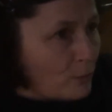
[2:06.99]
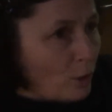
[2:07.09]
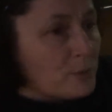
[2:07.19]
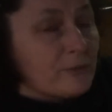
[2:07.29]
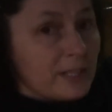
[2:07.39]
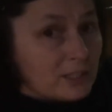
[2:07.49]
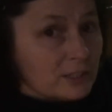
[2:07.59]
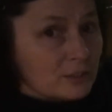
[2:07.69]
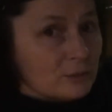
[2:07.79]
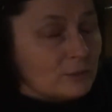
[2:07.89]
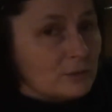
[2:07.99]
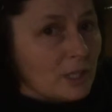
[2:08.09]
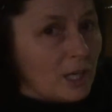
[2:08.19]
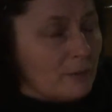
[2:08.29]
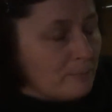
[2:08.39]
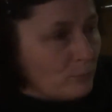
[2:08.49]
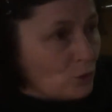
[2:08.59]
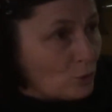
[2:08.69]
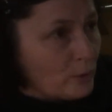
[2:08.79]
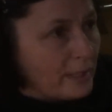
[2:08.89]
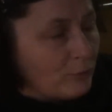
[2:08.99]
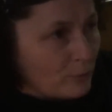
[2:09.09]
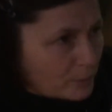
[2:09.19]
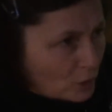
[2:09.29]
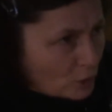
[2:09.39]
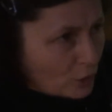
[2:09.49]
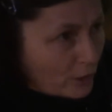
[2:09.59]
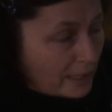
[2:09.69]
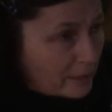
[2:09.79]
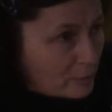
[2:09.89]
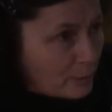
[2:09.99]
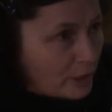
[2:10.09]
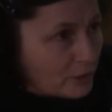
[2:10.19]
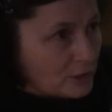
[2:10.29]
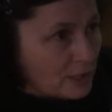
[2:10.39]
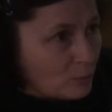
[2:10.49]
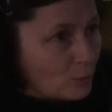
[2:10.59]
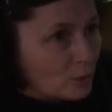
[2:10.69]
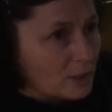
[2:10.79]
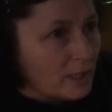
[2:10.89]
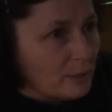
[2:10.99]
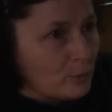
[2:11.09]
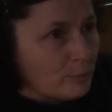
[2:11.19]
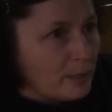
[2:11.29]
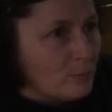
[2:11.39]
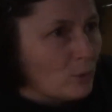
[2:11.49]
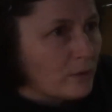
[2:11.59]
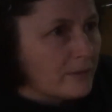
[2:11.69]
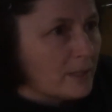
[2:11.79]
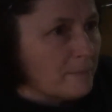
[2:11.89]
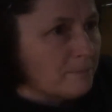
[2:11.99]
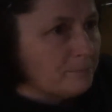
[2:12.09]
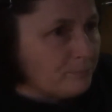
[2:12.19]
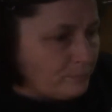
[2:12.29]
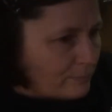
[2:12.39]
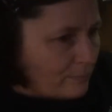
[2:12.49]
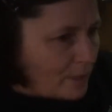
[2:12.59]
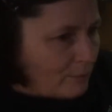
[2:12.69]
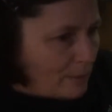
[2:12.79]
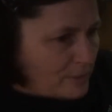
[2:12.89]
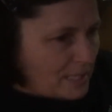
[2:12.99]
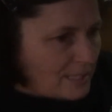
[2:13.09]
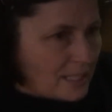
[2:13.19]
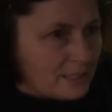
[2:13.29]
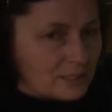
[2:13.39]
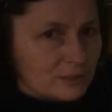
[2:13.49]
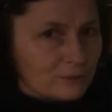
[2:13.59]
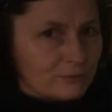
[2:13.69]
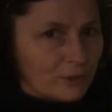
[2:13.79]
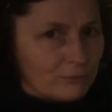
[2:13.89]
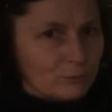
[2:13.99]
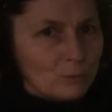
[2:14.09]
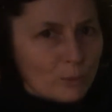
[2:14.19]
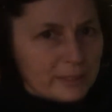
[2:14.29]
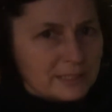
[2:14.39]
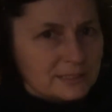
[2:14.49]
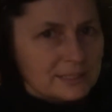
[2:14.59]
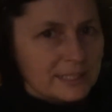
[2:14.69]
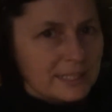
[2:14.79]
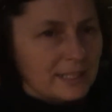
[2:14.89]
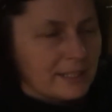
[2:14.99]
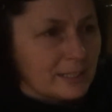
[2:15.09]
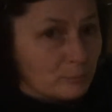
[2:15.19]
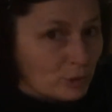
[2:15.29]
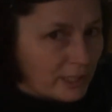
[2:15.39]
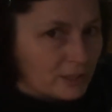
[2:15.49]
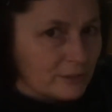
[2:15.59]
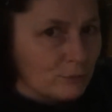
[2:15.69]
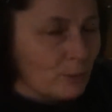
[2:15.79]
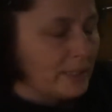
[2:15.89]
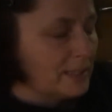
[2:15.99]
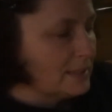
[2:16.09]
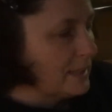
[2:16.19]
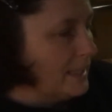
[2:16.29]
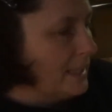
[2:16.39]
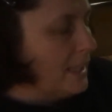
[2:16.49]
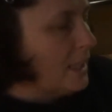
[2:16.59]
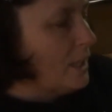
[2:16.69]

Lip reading: observational drawing, if we were just looking at the birds in the water, it would be more of a representation of what we can see, like an impression of what we can see.